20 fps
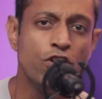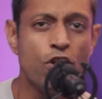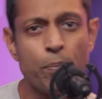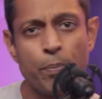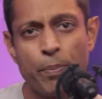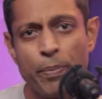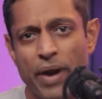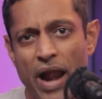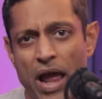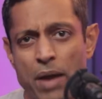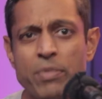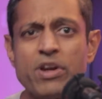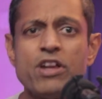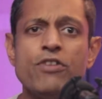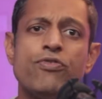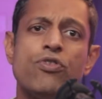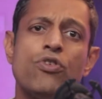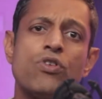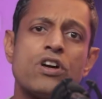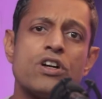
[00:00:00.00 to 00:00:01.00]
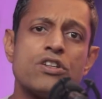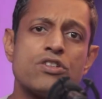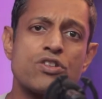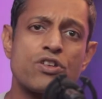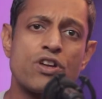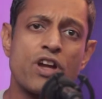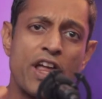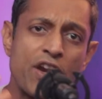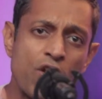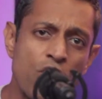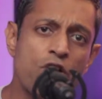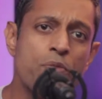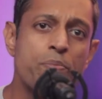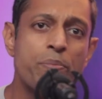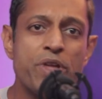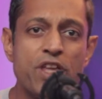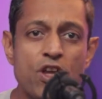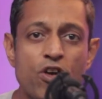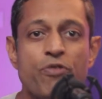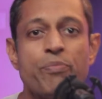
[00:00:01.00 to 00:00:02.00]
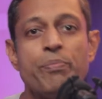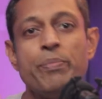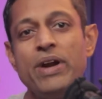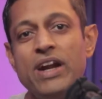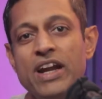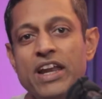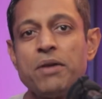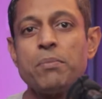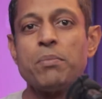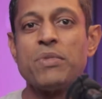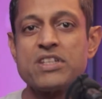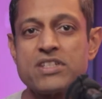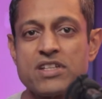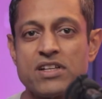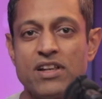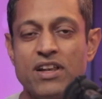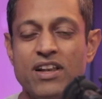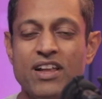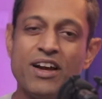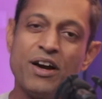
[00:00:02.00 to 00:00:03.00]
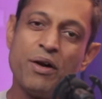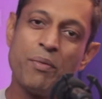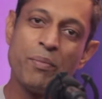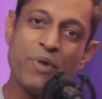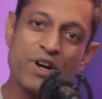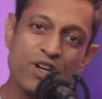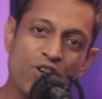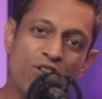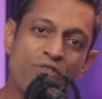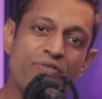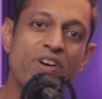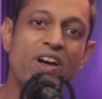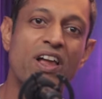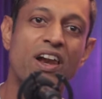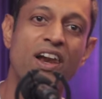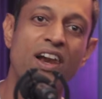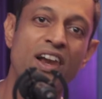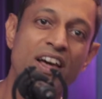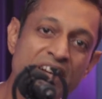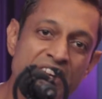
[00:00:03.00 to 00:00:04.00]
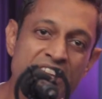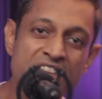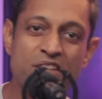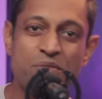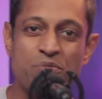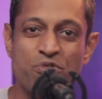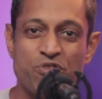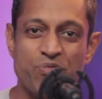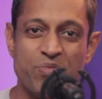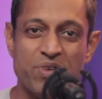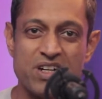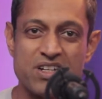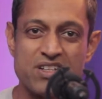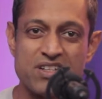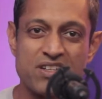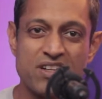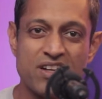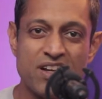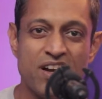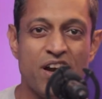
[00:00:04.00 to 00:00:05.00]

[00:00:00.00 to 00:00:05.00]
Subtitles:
Your primary focus cannot be of building muscle but of learning the movements.